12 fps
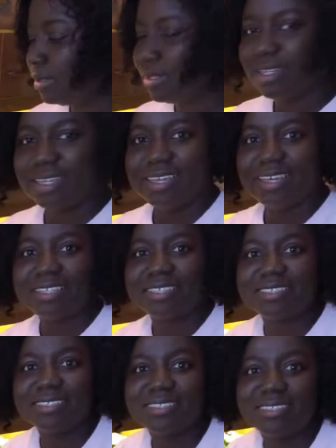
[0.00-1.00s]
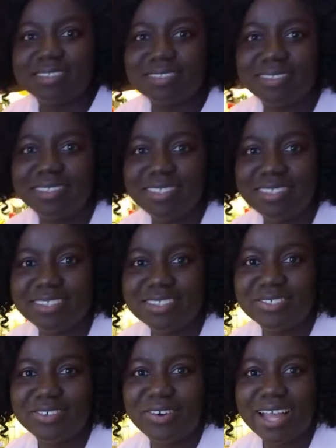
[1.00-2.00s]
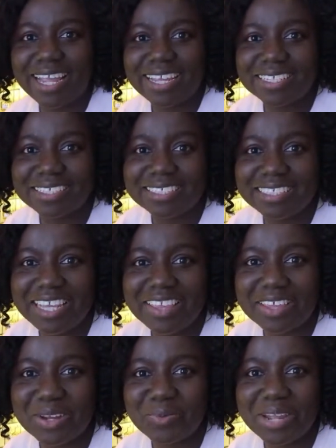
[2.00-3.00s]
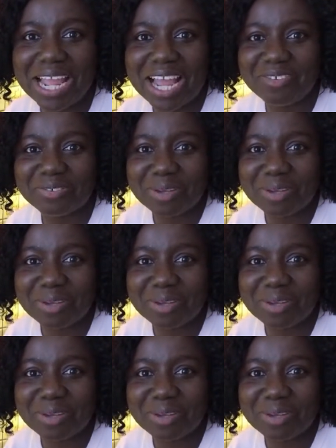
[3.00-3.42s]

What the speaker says: Yeah. So I can see that we have